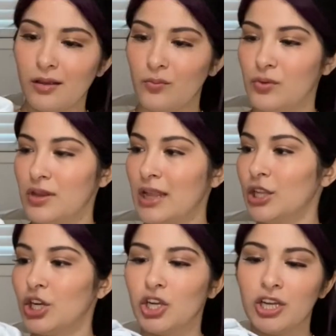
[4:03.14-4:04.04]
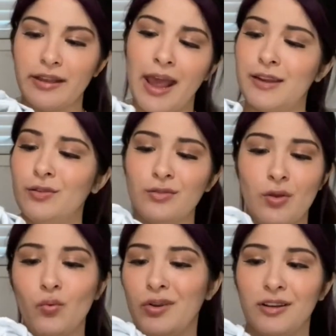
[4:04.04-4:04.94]
Will that look good? I don't know.
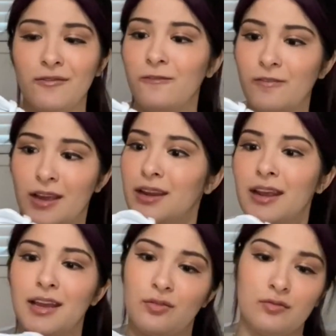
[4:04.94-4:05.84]
We're gonna find out.